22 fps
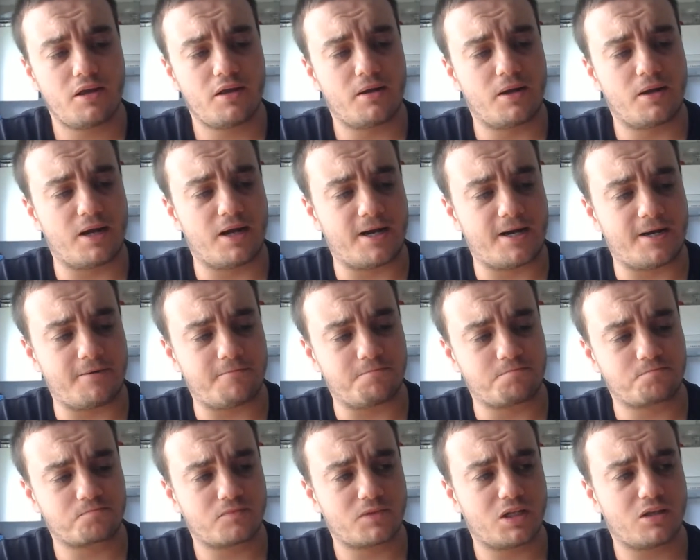
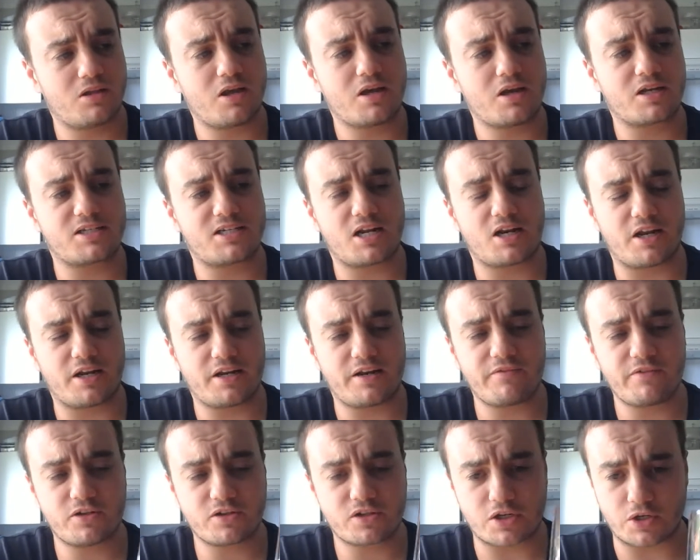Like I said, I
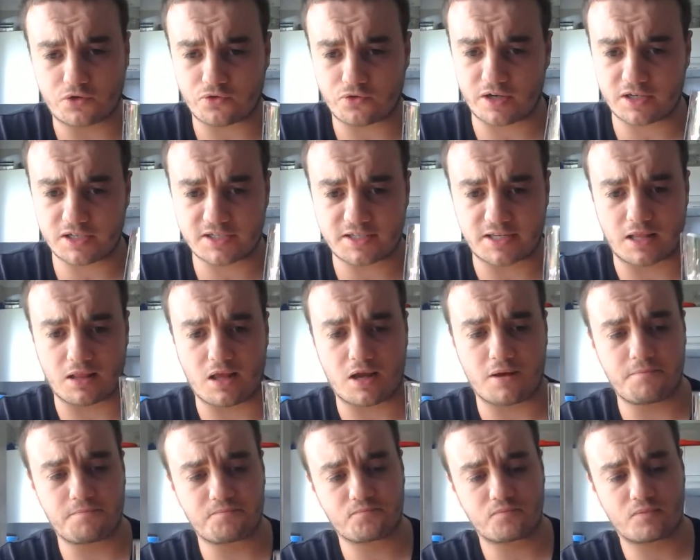never used to drink
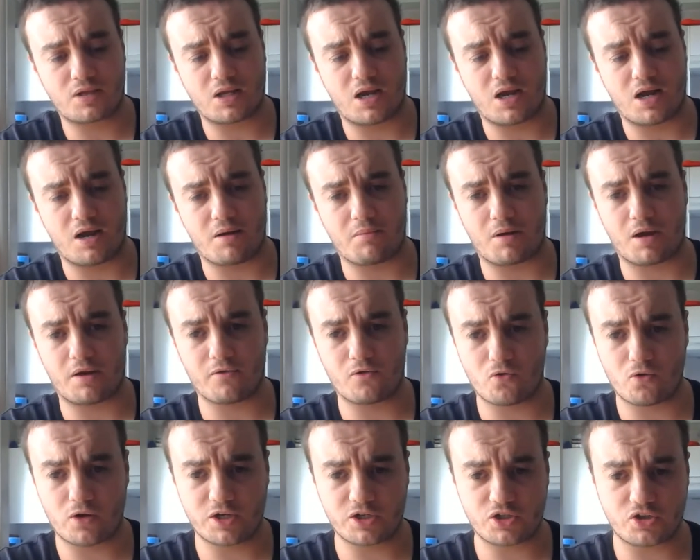Stella. I
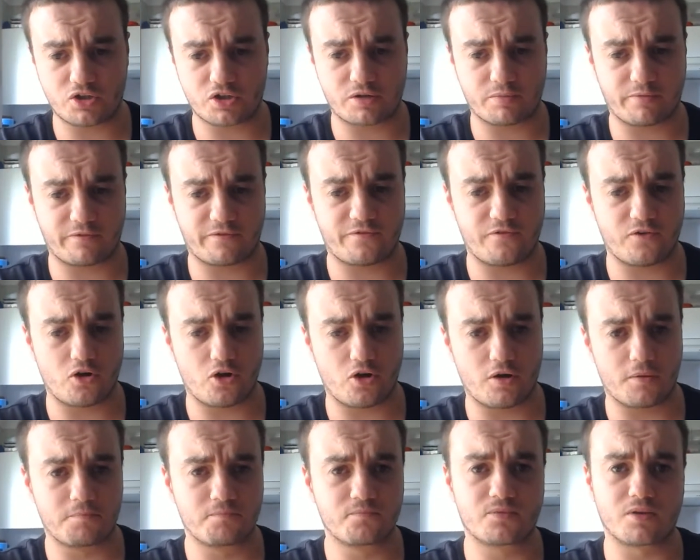always used to
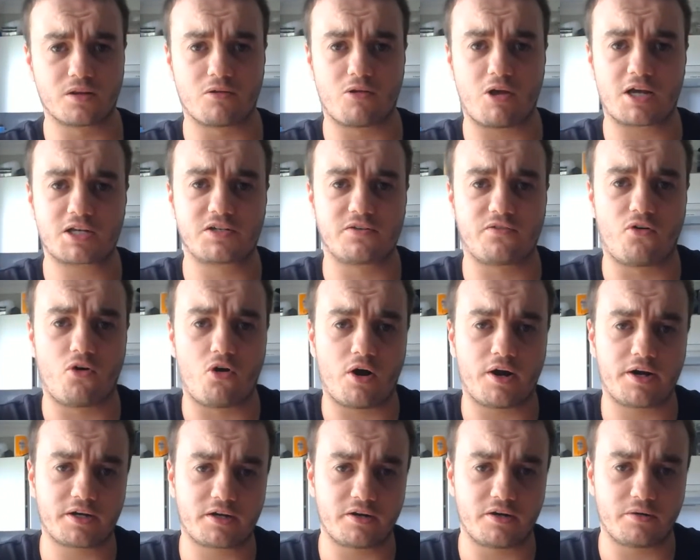prefer the likes of
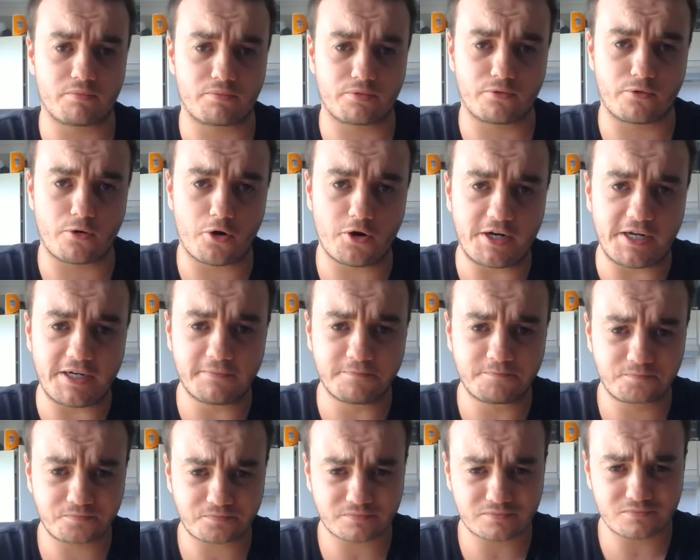Heineken and Peroni
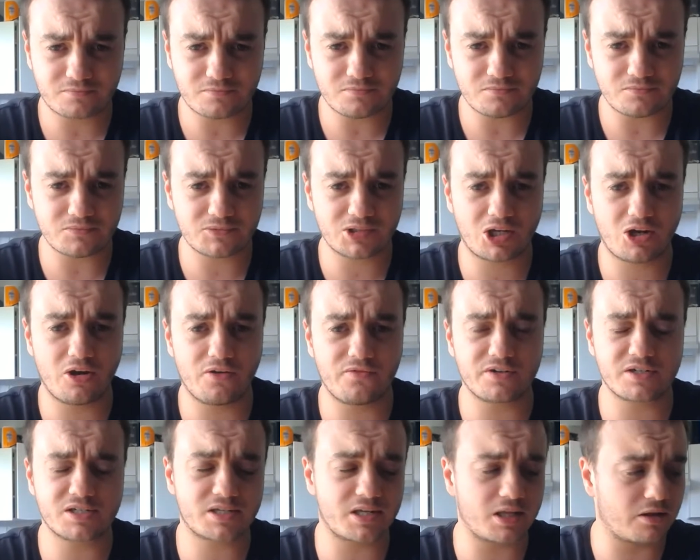
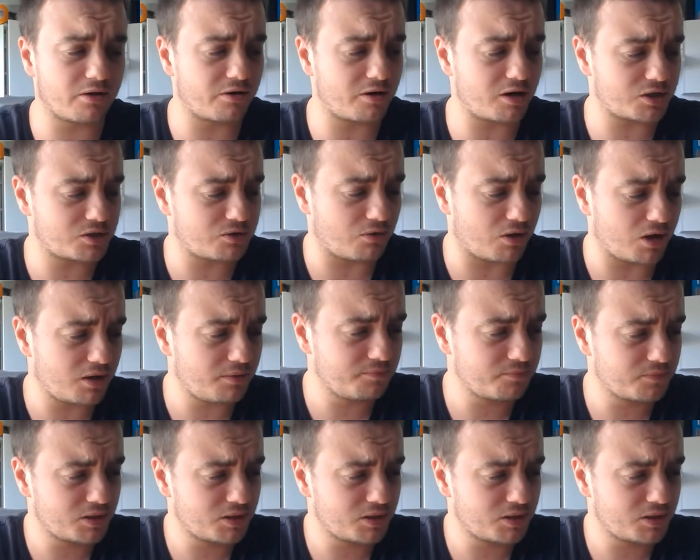over Stella Artois.